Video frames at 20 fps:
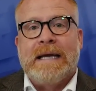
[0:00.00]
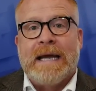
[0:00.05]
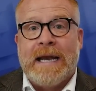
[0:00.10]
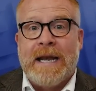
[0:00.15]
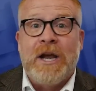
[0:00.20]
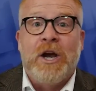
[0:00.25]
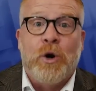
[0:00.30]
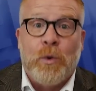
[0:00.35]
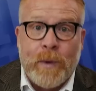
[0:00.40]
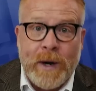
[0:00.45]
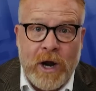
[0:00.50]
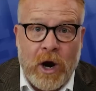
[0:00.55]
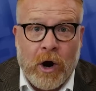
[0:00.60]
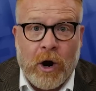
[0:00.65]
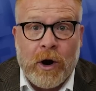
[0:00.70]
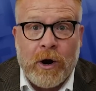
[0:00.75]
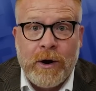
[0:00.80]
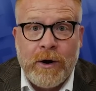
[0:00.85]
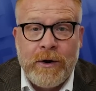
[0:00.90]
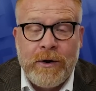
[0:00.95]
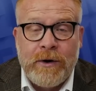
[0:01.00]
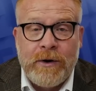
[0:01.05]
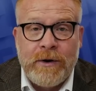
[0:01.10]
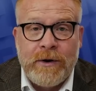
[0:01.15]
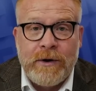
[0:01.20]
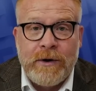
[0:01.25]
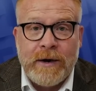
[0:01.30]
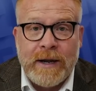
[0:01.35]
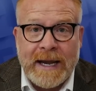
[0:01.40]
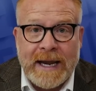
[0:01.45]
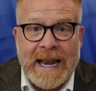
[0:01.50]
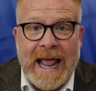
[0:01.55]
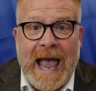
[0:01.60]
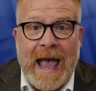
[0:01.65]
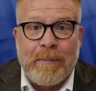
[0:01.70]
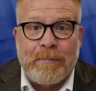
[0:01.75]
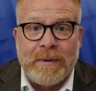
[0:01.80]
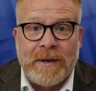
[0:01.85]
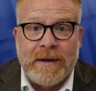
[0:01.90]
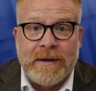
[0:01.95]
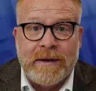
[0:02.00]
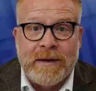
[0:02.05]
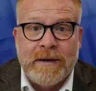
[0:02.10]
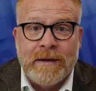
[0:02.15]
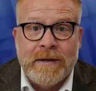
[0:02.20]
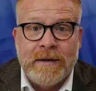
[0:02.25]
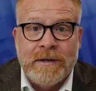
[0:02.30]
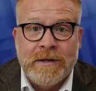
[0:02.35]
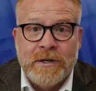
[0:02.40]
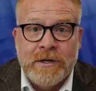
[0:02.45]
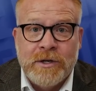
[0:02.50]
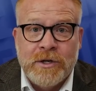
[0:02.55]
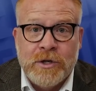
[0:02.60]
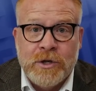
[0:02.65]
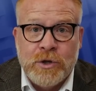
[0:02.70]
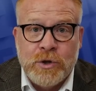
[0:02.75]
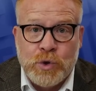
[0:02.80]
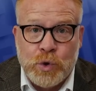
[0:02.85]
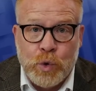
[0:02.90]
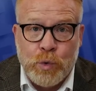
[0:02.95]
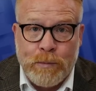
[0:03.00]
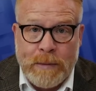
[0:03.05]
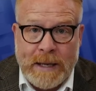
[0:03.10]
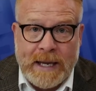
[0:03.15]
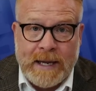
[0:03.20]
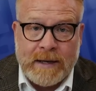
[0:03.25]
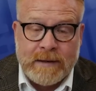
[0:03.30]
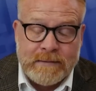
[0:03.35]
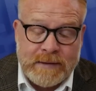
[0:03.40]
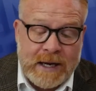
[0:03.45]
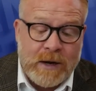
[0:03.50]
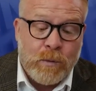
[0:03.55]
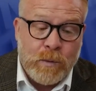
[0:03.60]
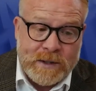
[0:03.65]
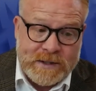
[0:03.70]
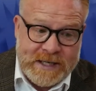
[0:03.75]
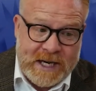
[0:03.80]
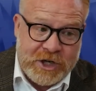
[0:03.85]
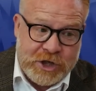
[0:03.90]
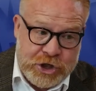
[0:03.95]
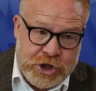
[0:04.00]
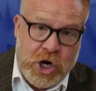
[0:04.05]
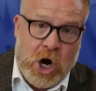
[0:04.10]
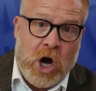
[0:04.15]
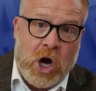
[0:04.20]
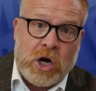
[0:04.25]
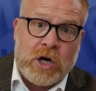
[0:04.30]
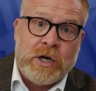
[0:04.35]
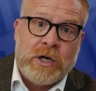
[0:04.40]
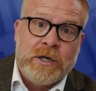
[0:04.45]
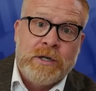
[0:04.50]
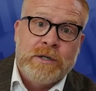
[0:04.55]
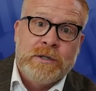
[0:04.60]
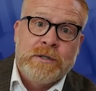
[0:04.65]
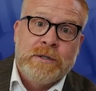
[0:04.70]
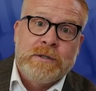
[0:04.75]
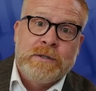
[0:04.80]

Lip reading: And here we are. It happened to me. It was a shock.